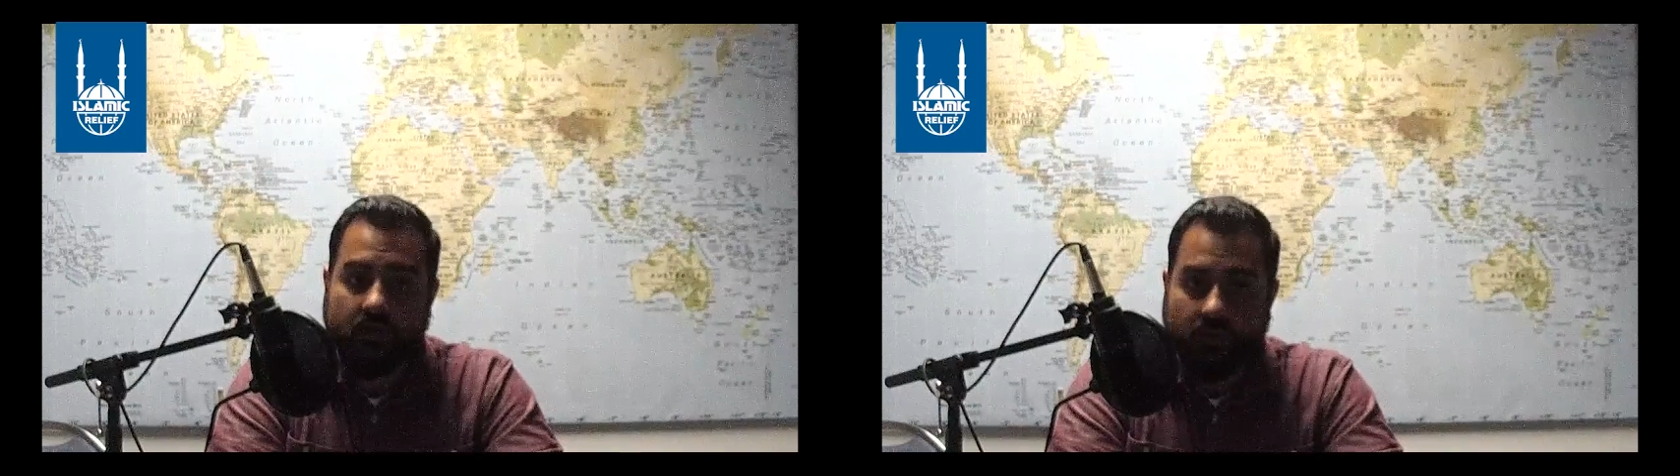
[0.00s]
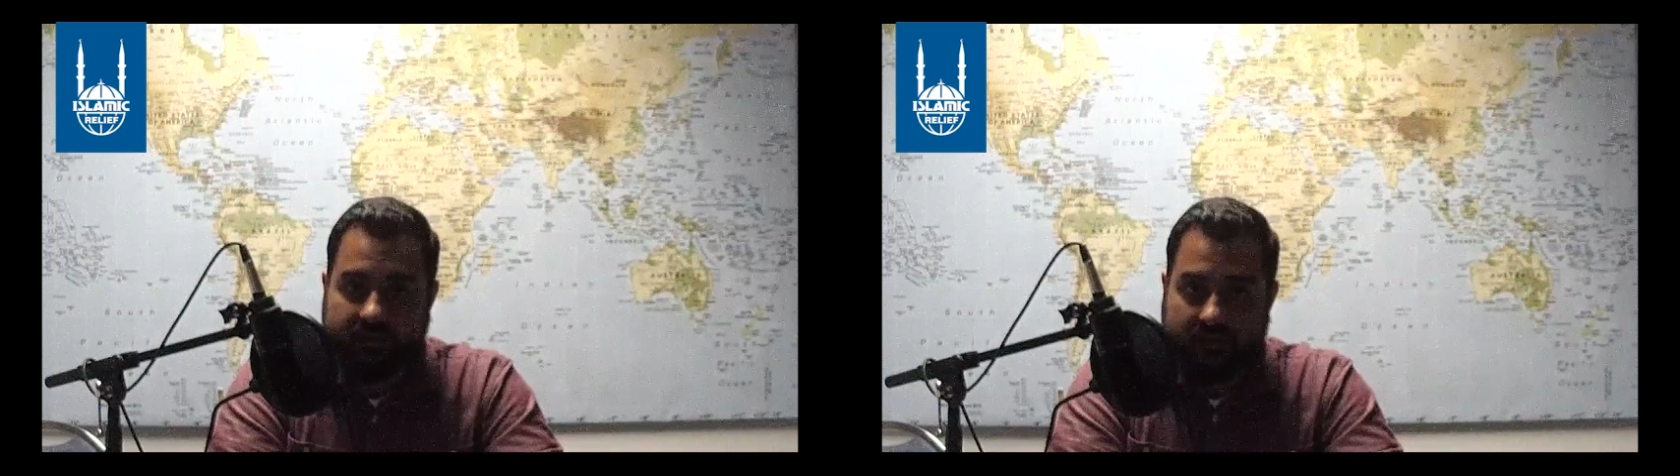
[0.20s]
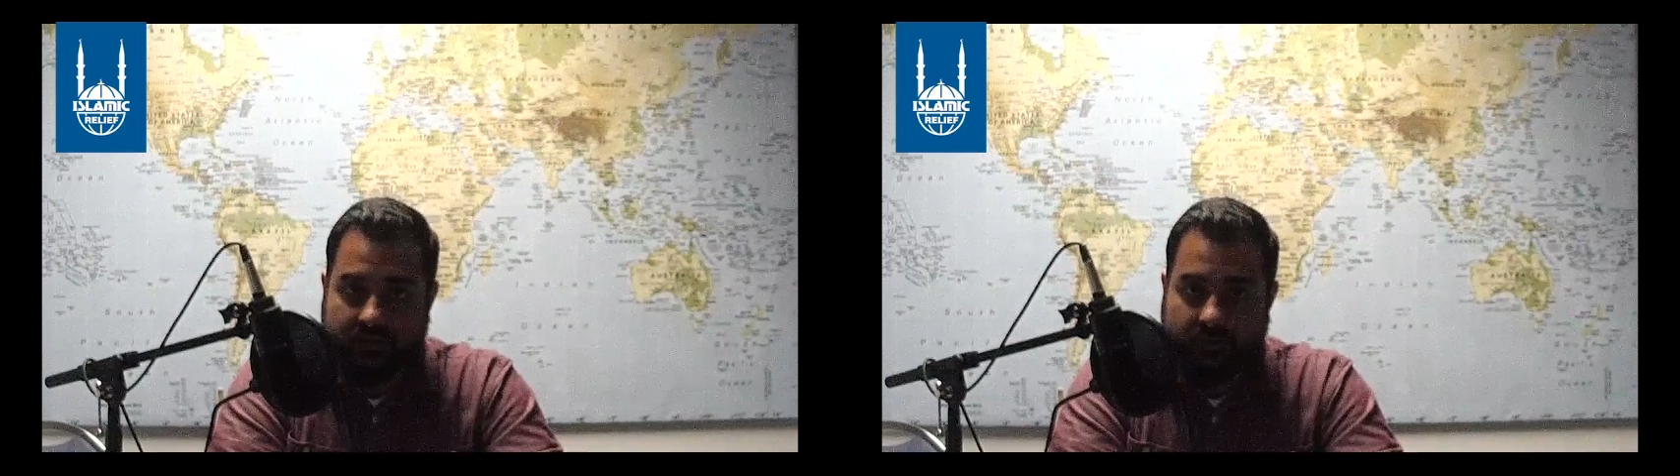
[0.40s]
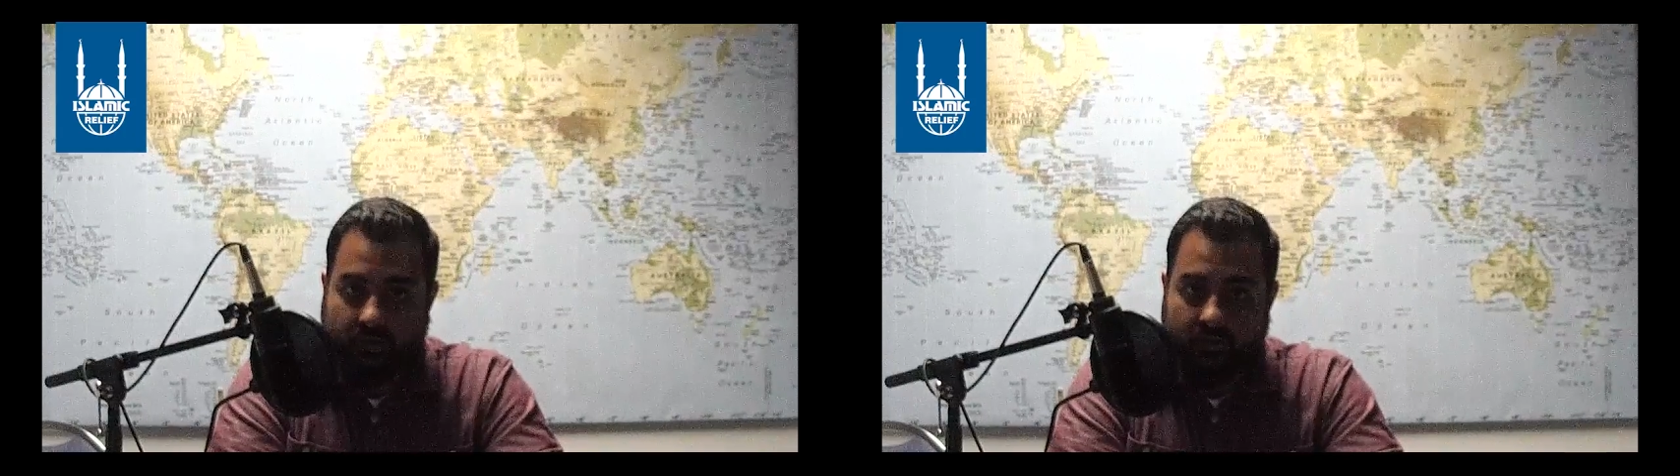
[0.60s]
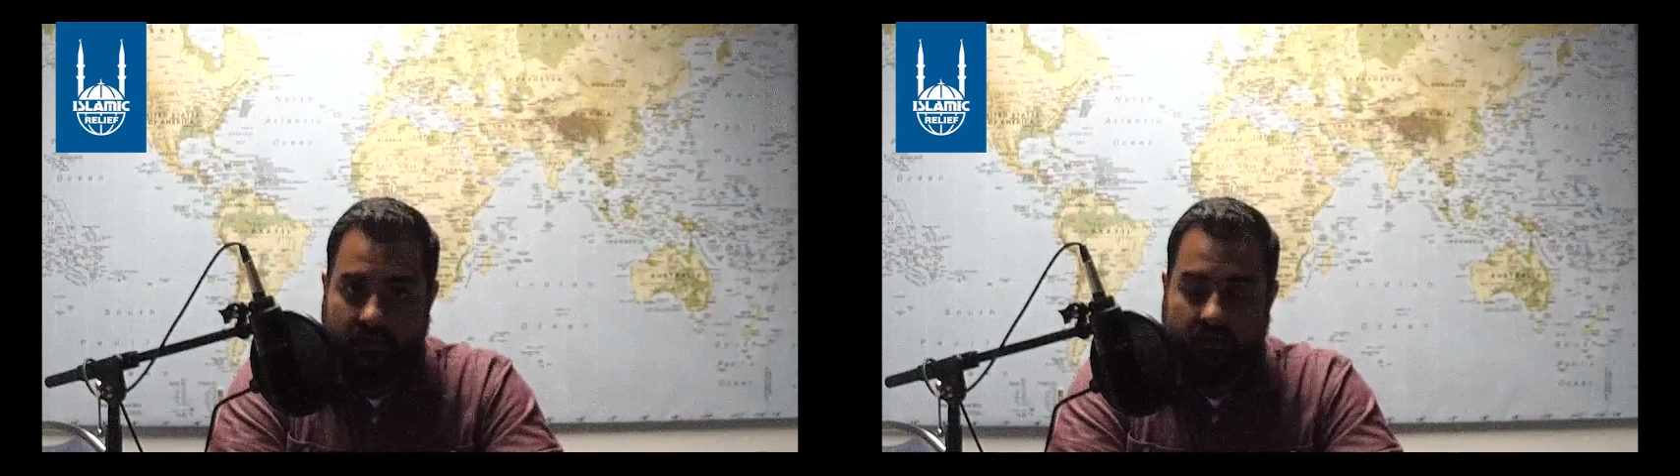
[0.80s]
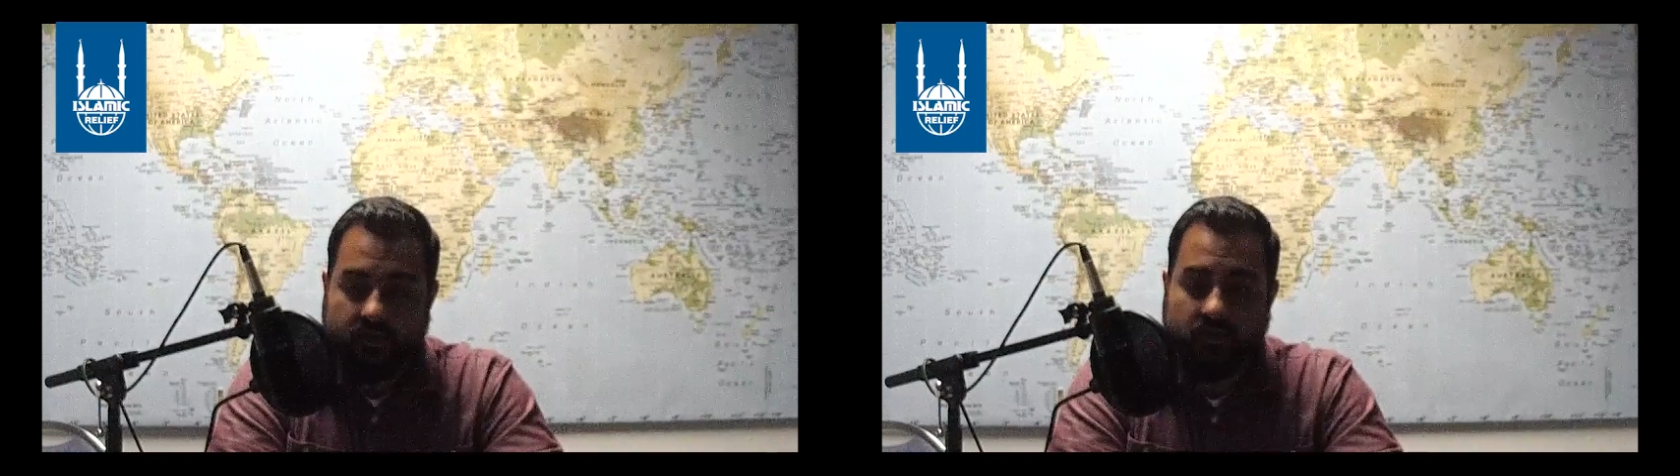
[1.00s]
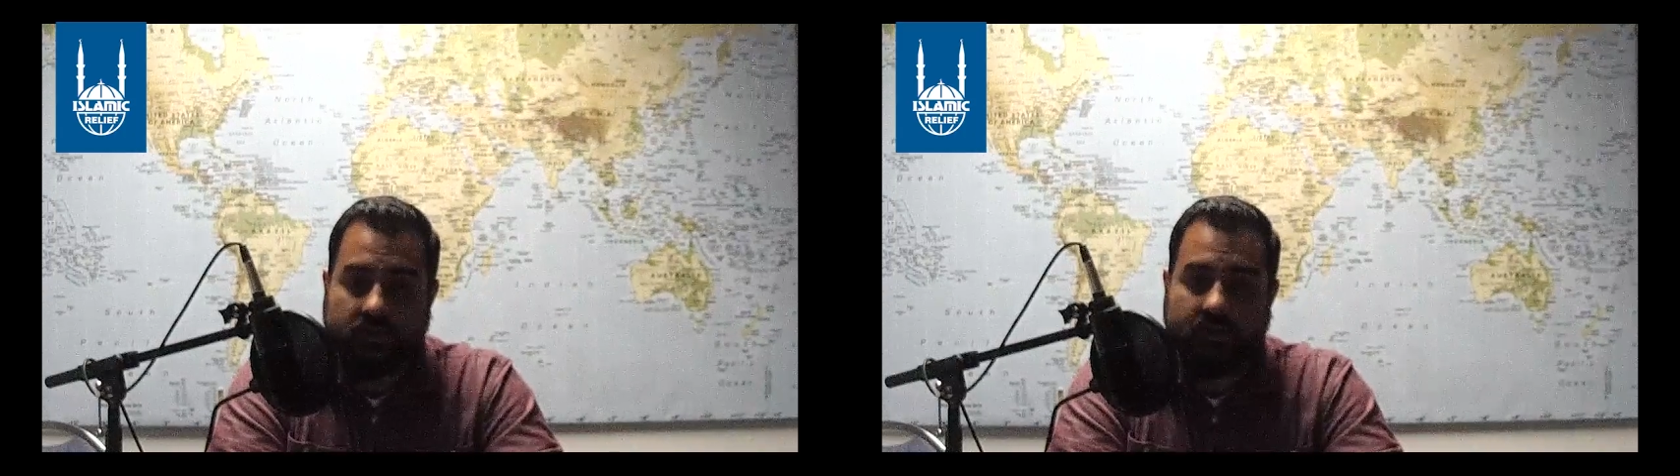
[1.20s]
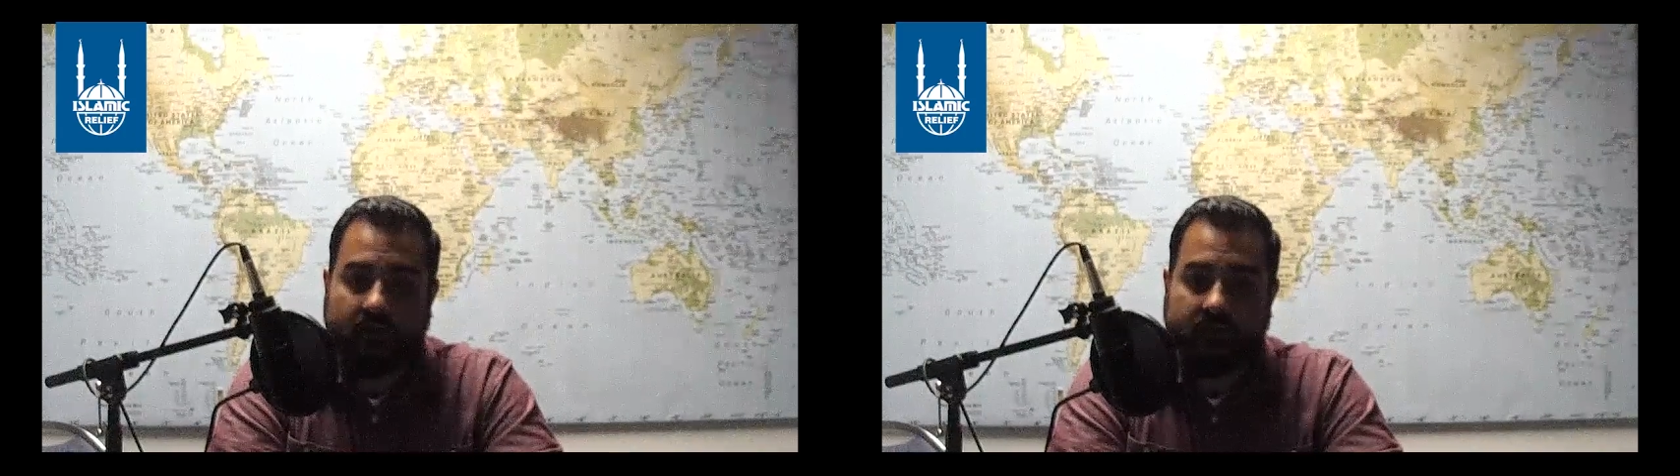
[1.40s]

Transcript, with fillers: go to this part of the country